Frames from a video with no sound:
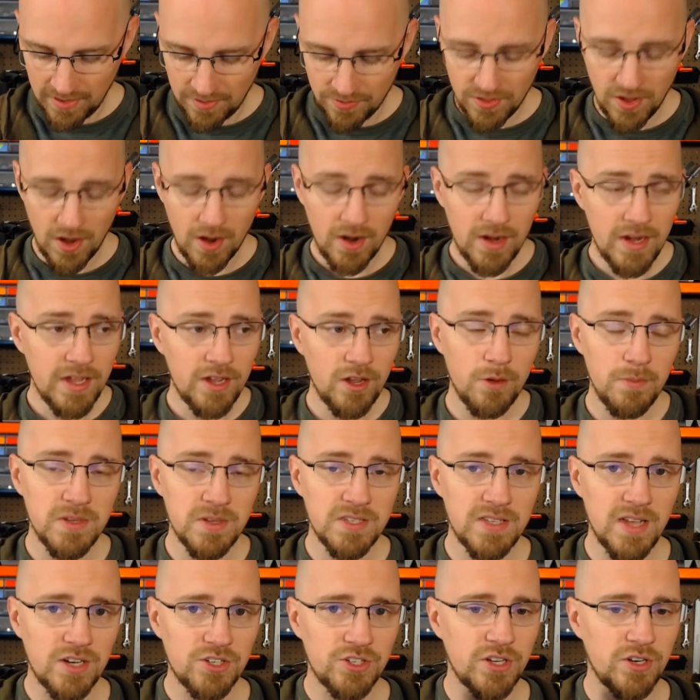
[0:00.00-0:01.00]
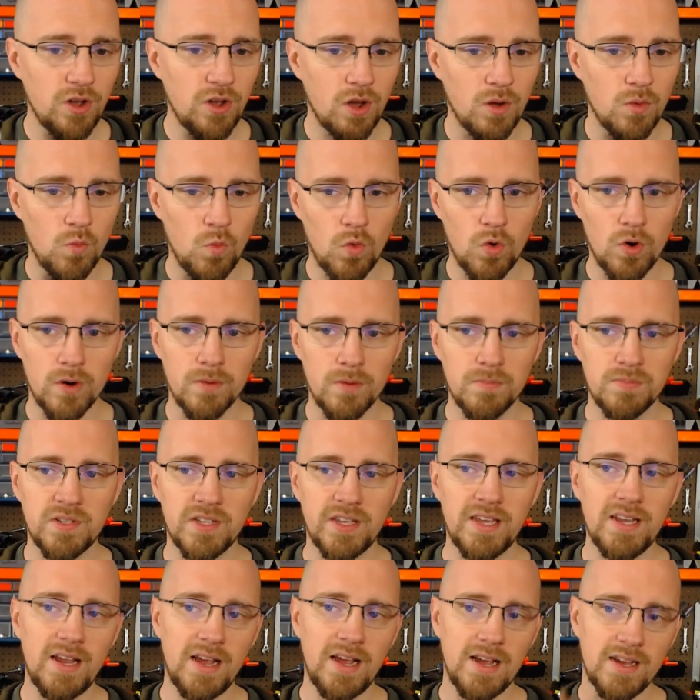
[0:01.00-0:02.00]
The honeycomb is actually not warped.
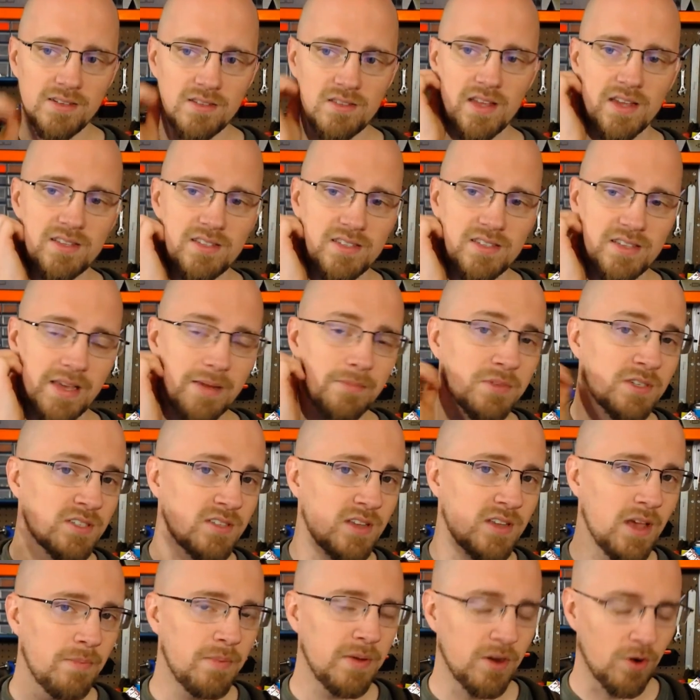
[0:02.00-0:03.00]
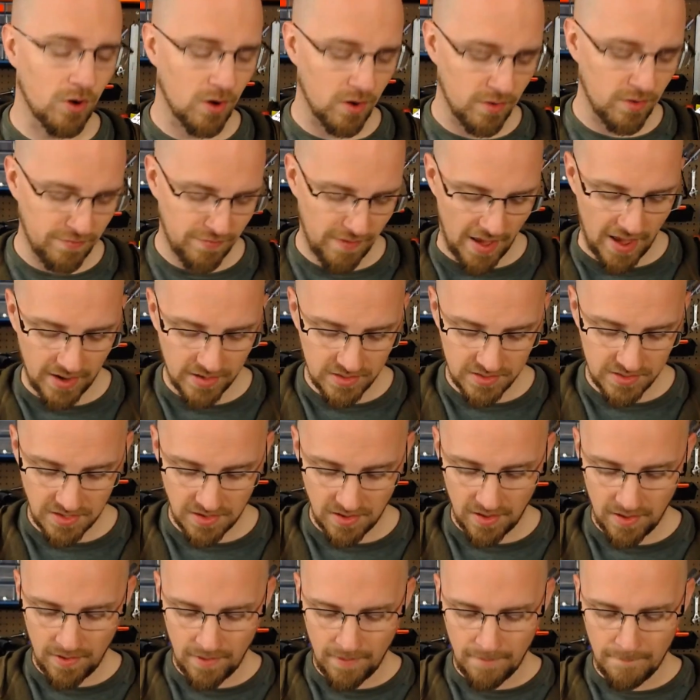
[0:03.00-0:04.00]
It has that same stepping artifact
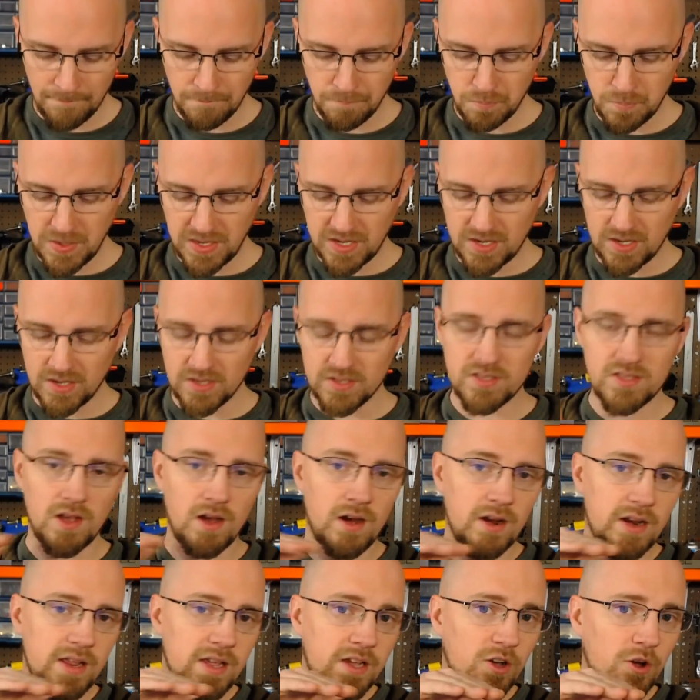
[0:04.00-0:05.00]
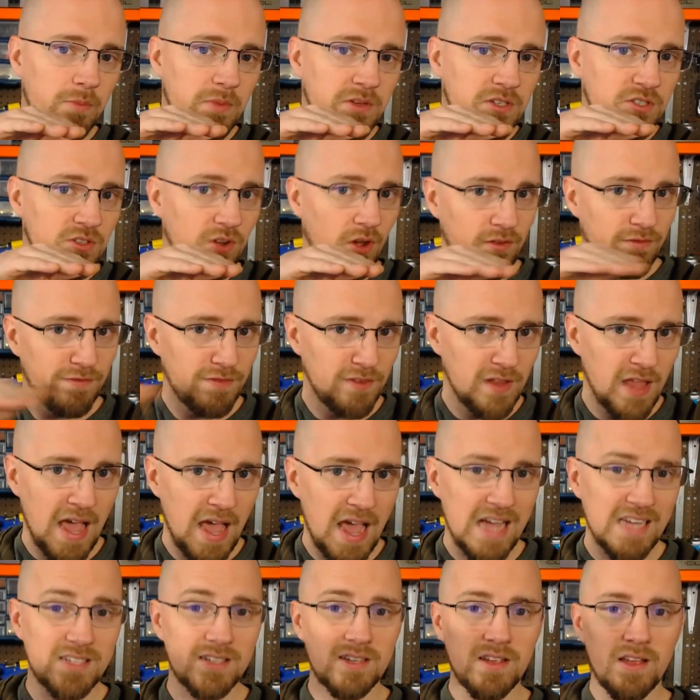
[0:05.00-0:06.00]
because the honeycomb is not
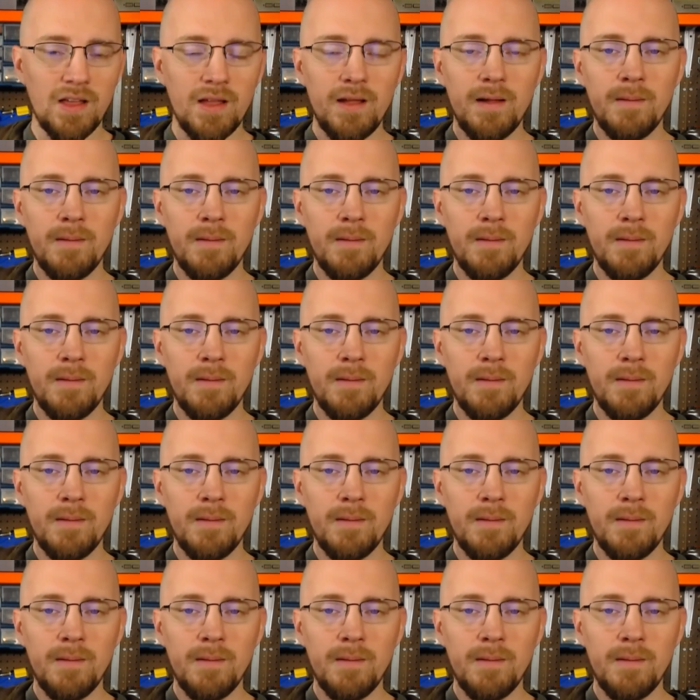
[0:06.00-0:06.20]
flat.